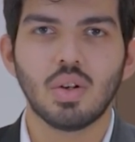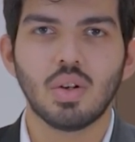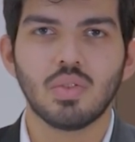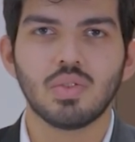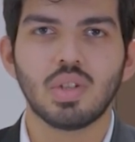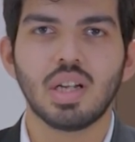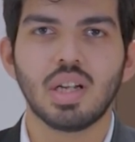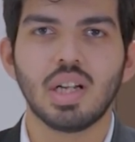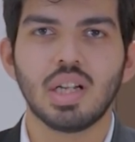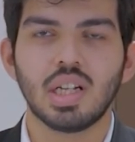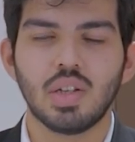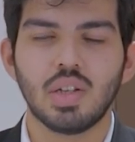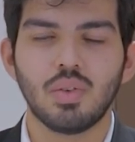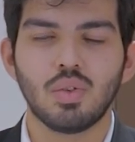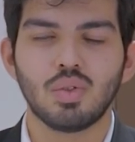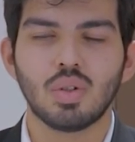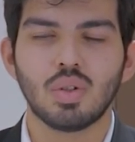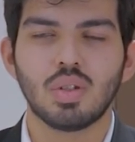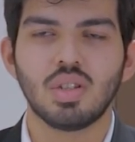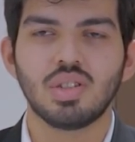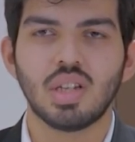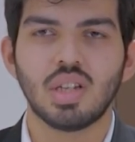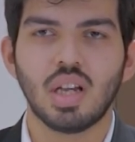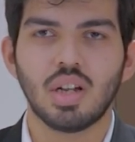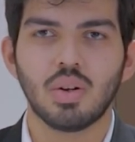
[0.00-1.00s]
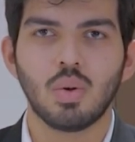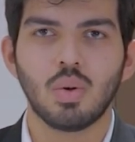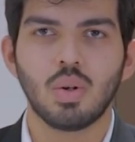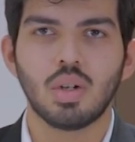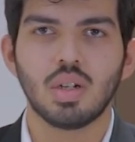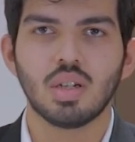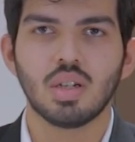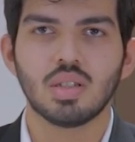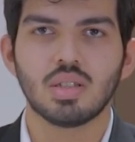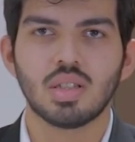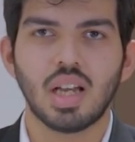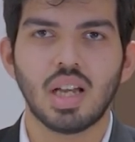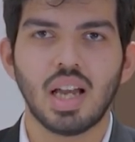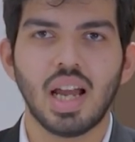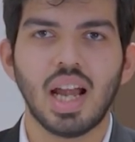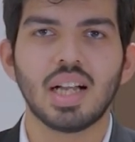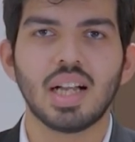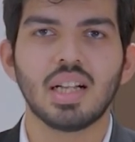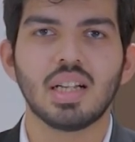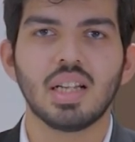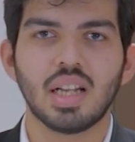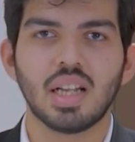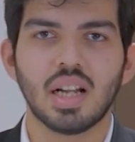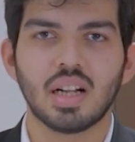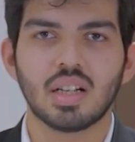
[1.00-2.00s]
of the individual shareholders
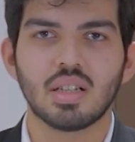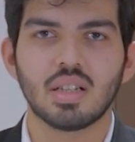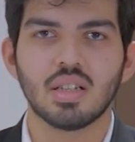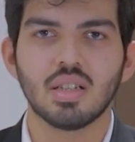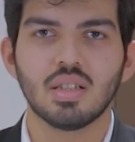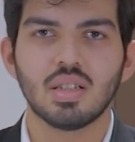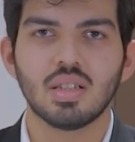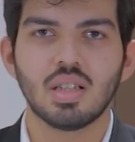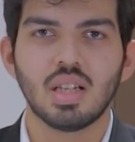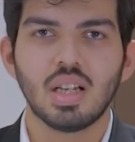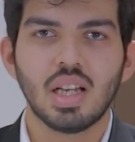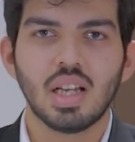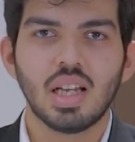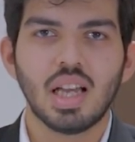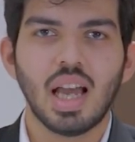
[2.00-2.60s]
and directors,